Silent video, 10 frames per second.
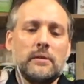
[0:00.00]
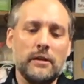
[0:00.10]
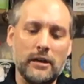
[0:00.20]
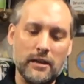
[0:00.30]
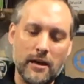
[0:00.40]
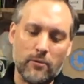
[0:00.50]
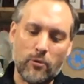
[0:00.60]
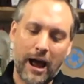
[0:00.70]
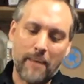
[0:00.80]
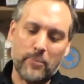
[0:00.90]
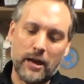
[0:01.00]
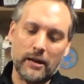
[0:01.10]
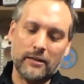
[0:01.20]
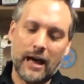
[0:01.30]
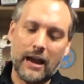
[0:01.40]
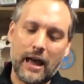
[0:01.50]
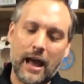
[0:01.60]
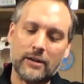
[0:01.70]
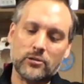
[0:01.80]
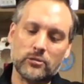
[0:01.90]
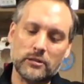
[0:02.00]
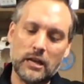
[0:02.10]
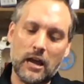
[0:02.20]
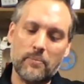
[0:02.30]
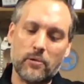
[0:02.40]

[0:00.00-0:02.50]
and then wrapping that extra tape